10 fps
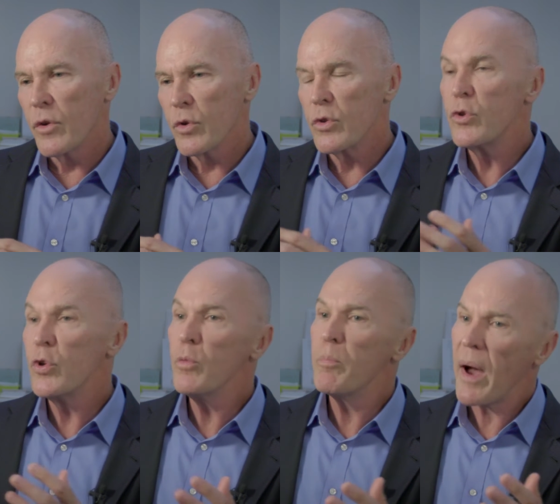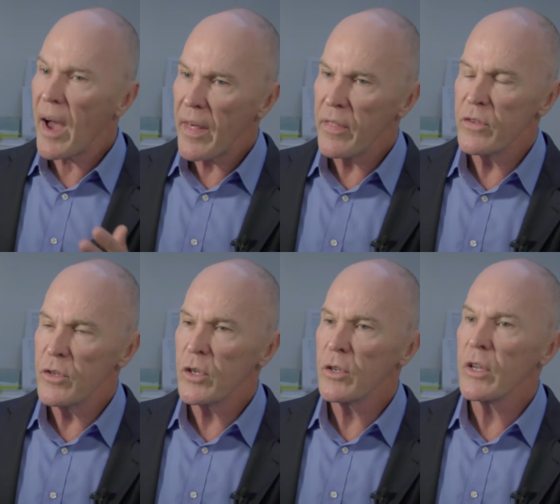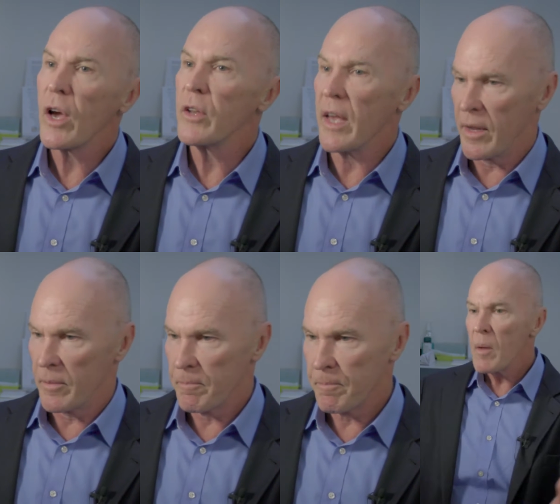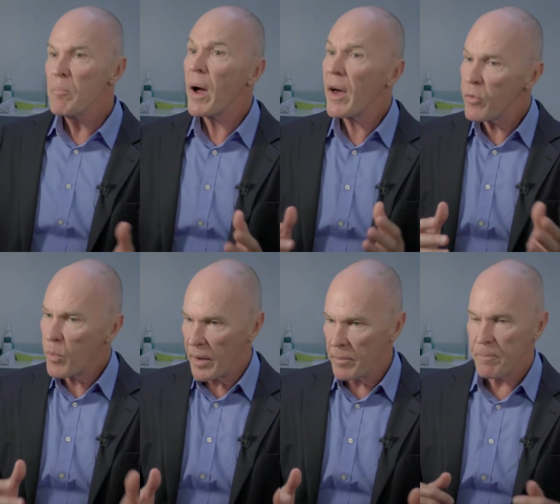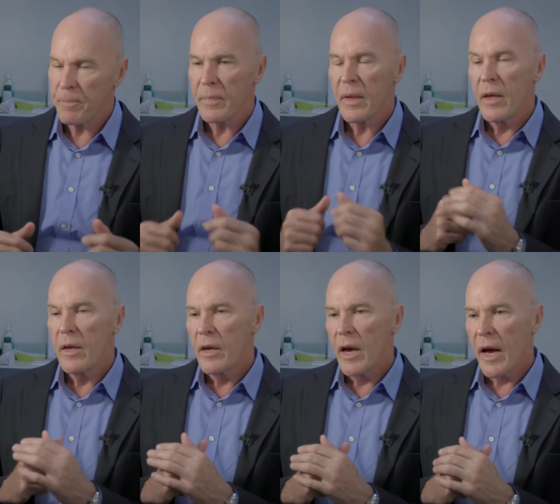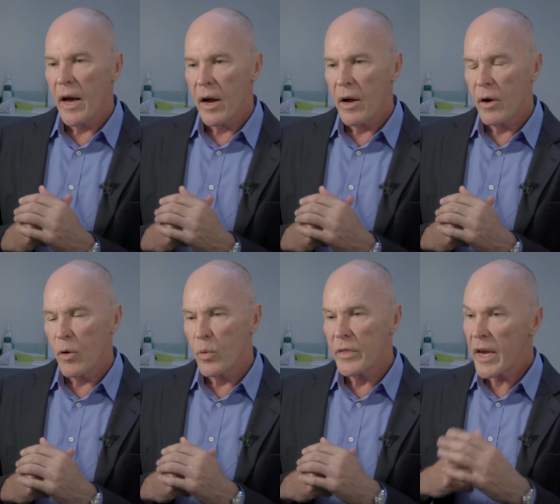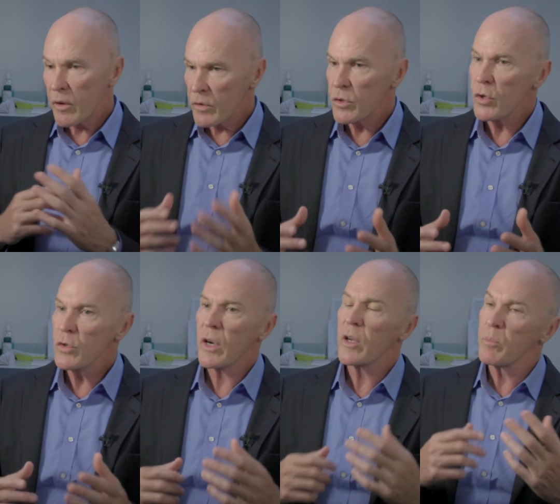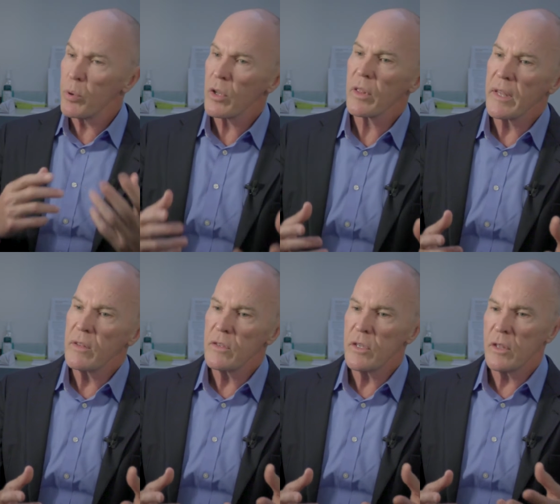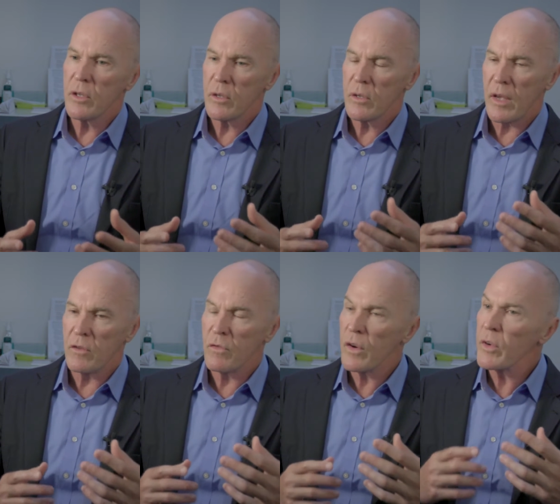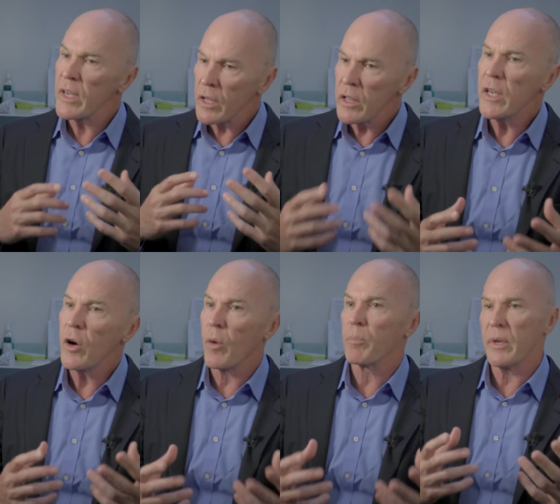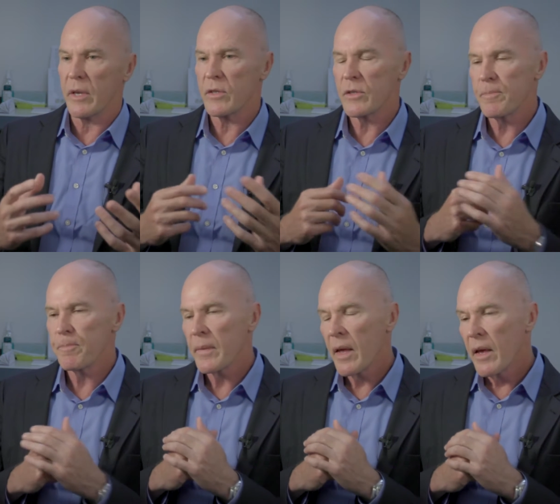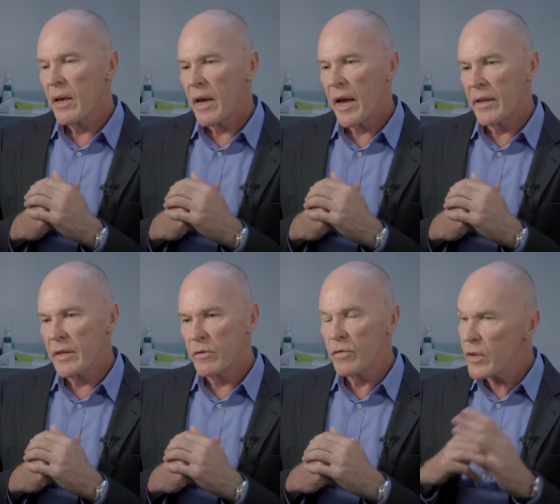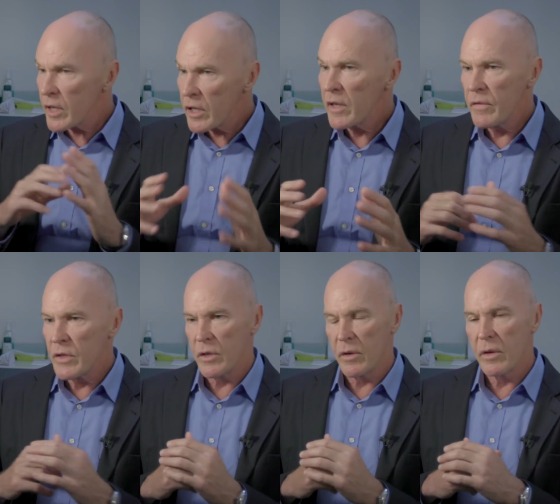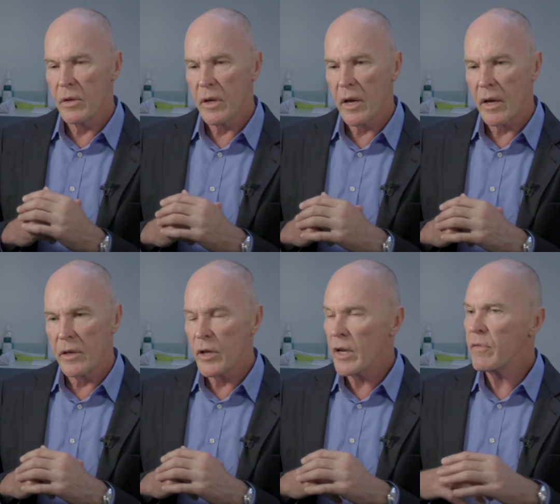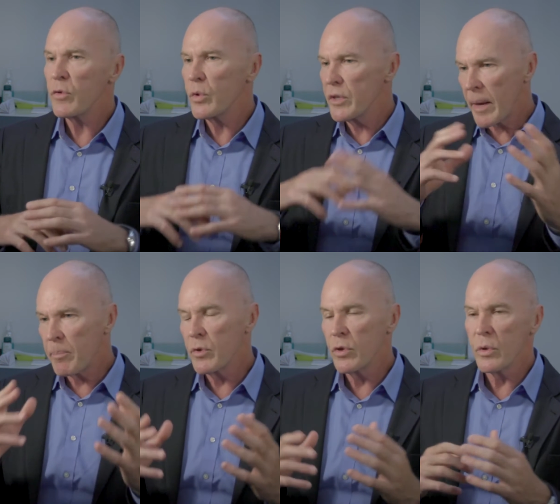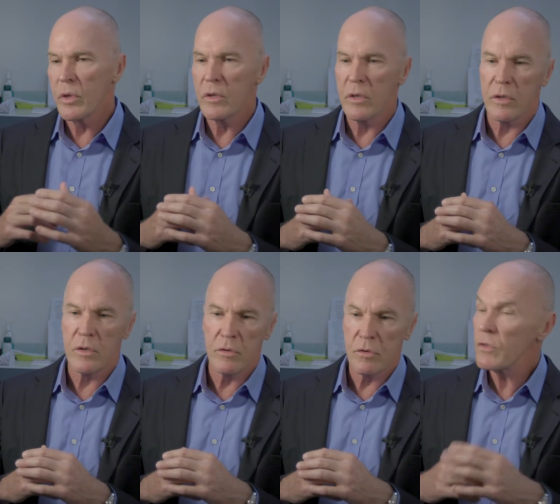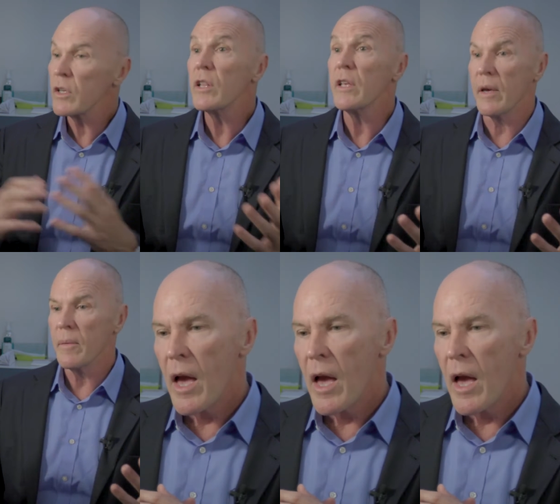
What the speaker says: there are two paths you can go down. Path one, with cataract surgery, I can put a lens in that has very clear optics and gives very clear vision. You don't have to adapt to it, it's just clear.